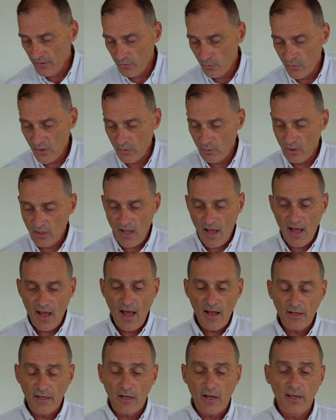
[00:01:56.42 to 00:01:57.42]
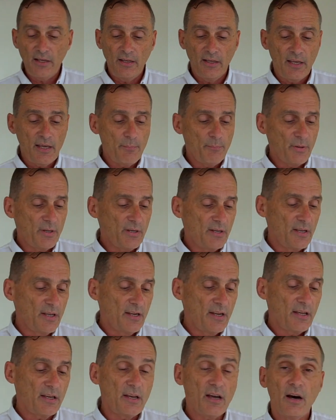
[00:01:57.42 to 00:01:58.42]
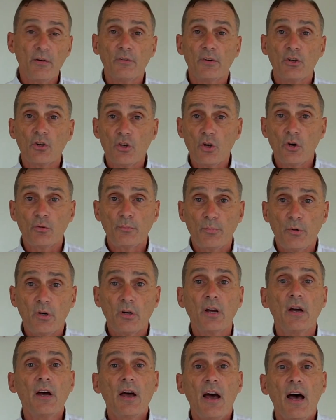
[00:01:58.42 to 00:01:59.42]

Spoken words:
We will keep it in a covered notebook,